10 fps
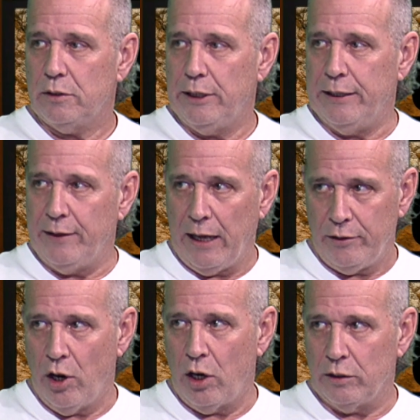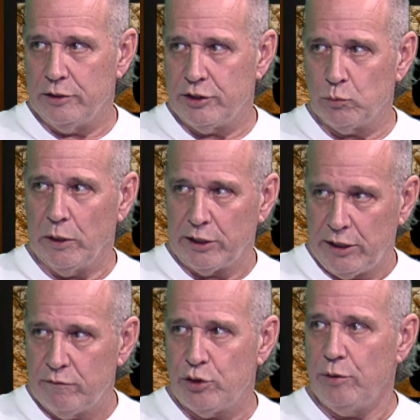in that knowledge is what
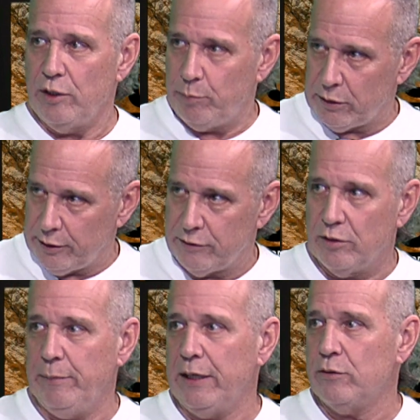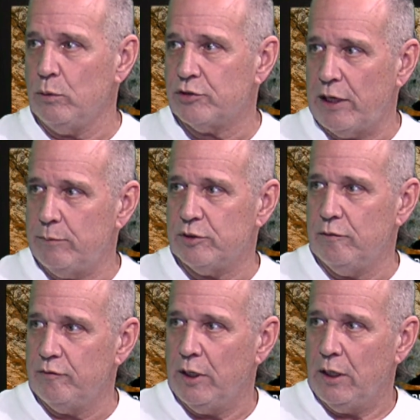gives you the ability to make those types
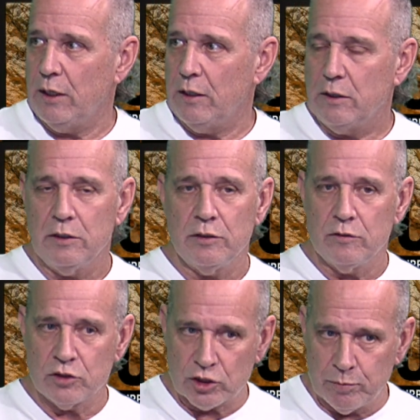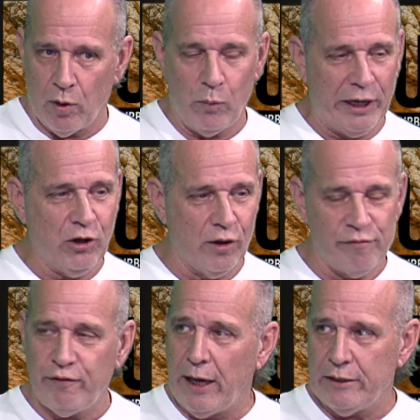of what I call
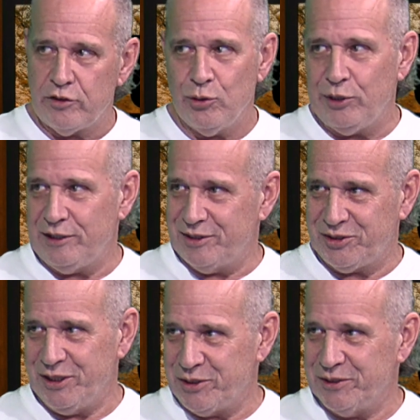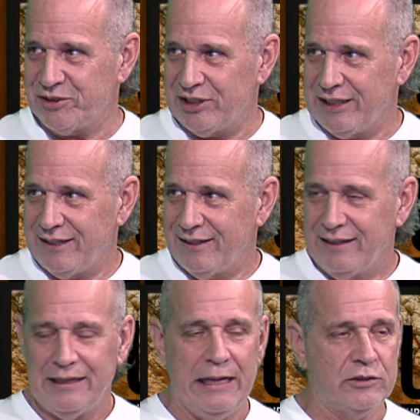fine-tuning decisions.
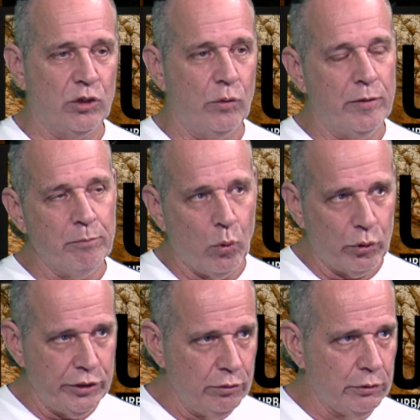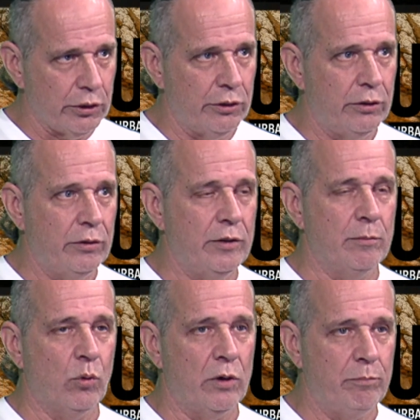And so the more you learn, the
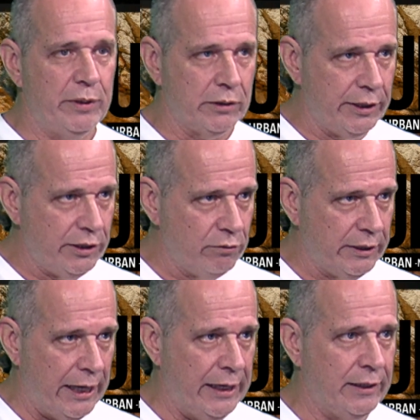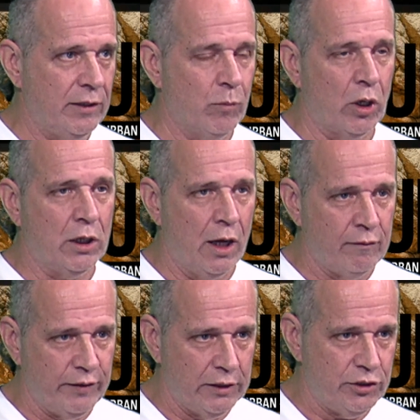more ability you gain, the more
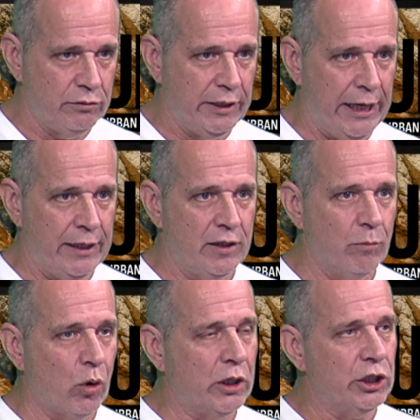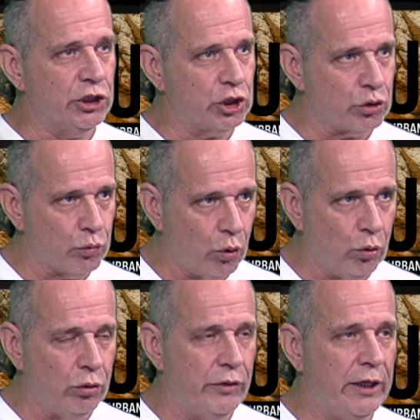confidence you gain, the more
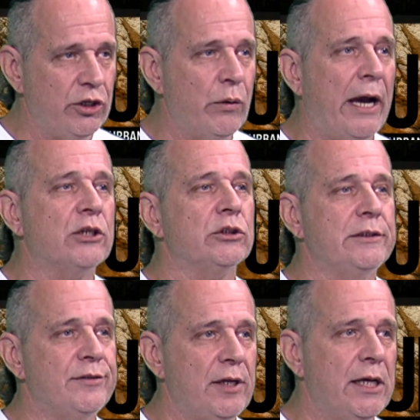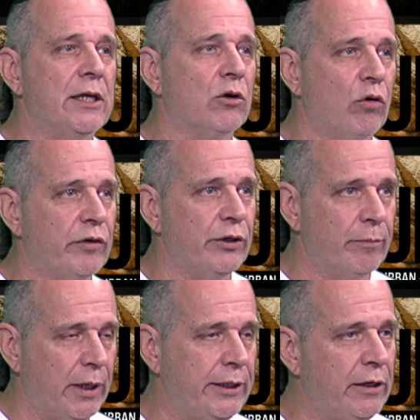control that you actually take over your
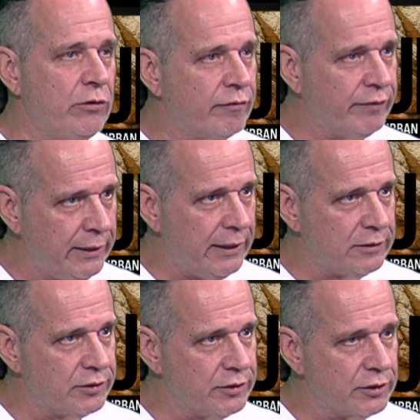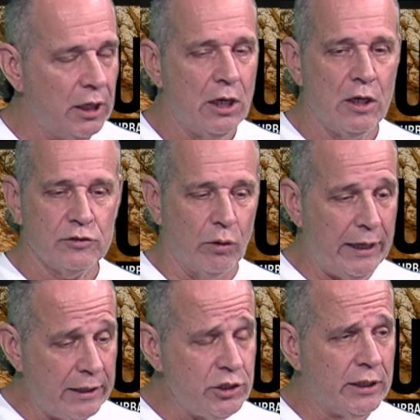money and your finances. So
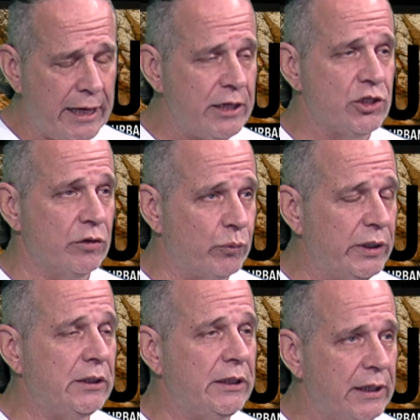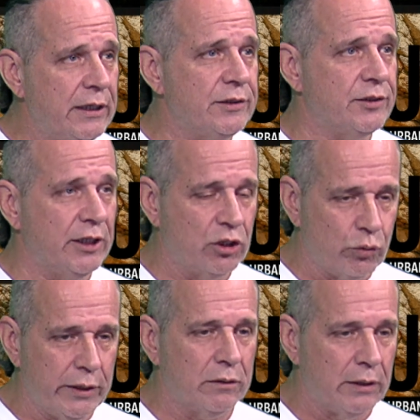education really is the
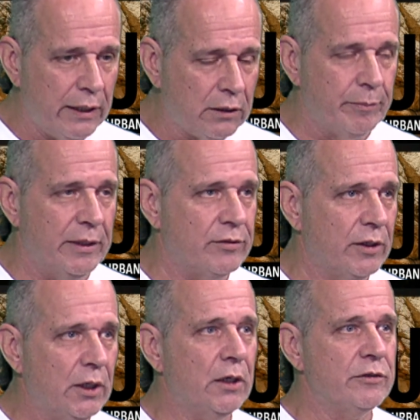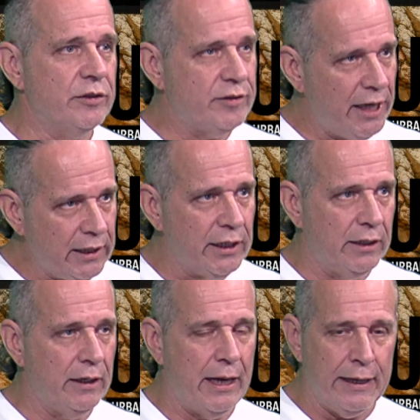critical element to
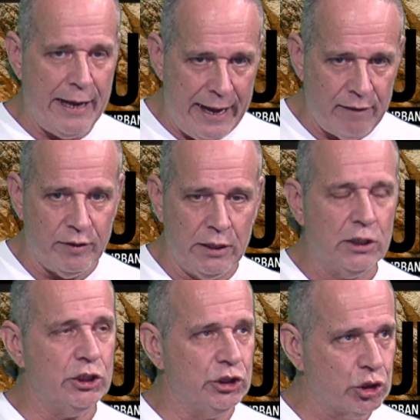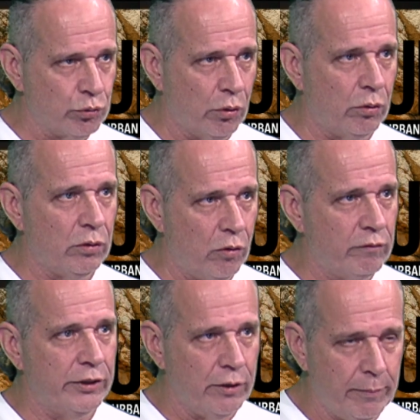taking and having control
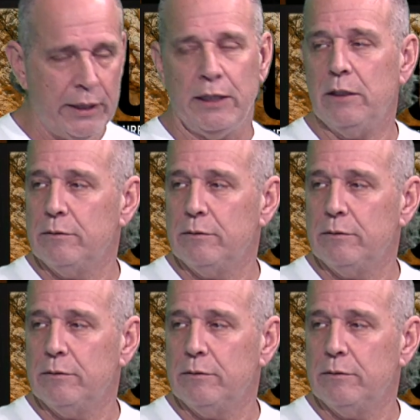over your money.